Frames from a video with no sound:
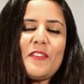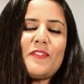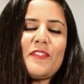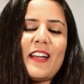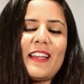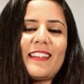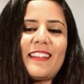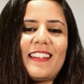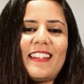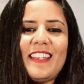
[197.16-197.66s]

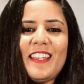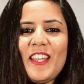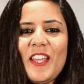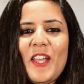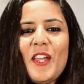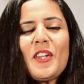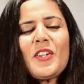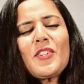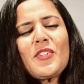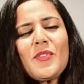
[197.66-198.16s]
Finally,
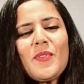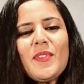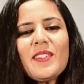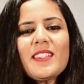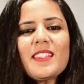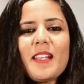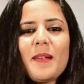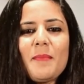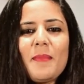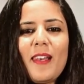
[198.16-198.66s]
show us
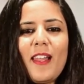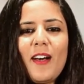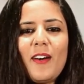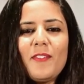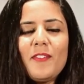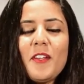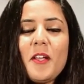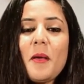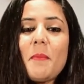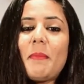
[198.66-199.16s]
some
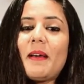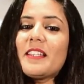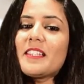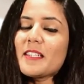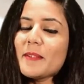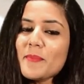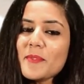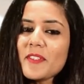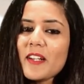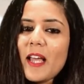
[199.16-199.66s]
love by
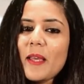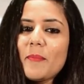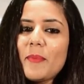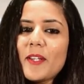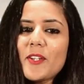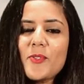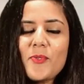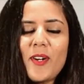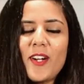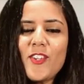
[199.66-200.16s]

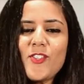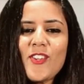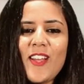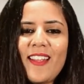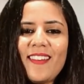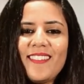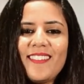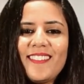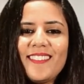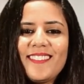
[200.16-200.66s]
subscribing to our
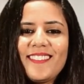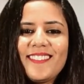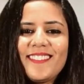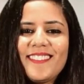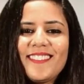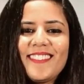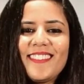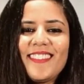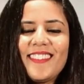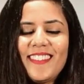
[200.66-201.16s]
channel.
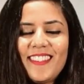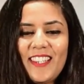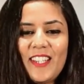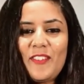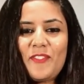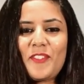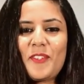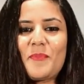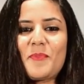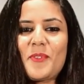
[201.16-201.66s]

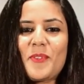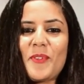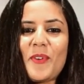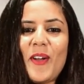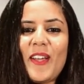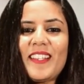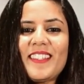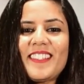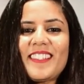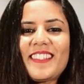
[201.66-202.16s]
Love crypto
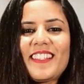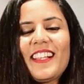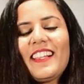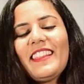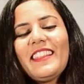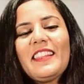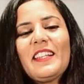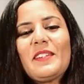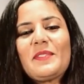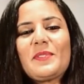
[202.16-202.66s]
coins,
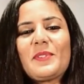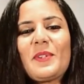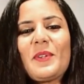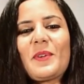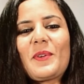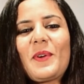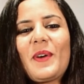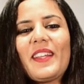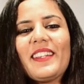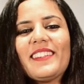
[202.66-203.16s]
love
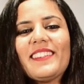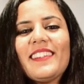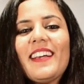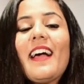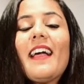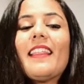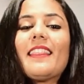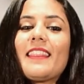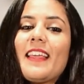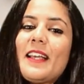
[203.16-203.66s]
Unocoin.
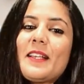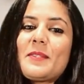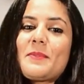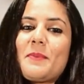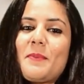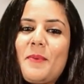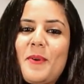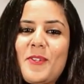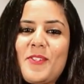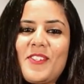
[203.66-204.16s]
Thanks
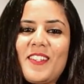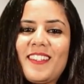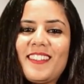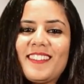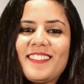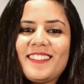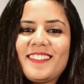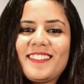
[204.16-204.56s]
for watching.